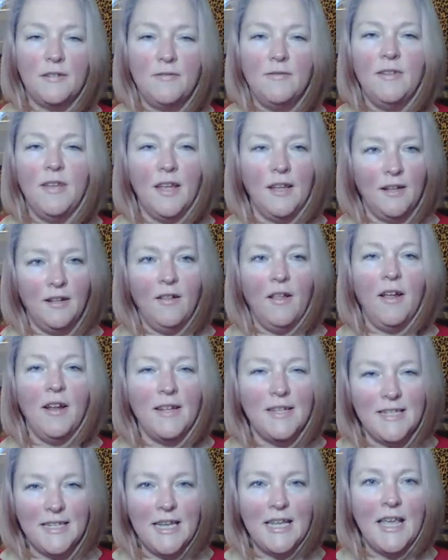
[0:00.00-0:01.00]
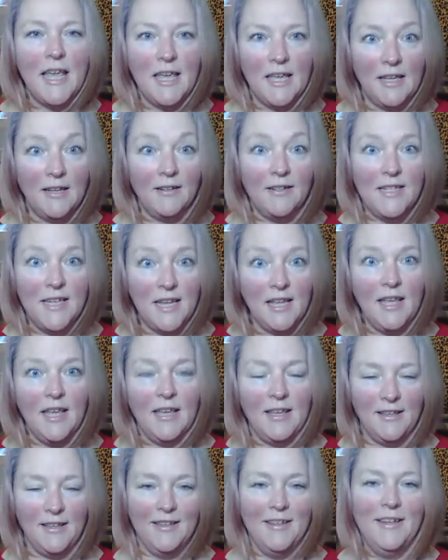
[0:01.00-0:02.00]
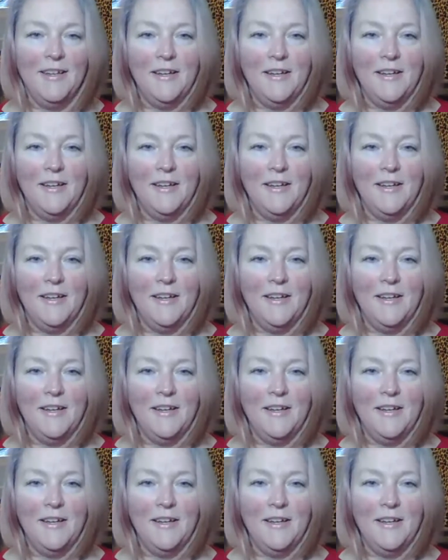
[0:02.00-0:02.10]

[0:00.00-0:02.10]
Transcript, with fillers: yeah, a lot of digging, digging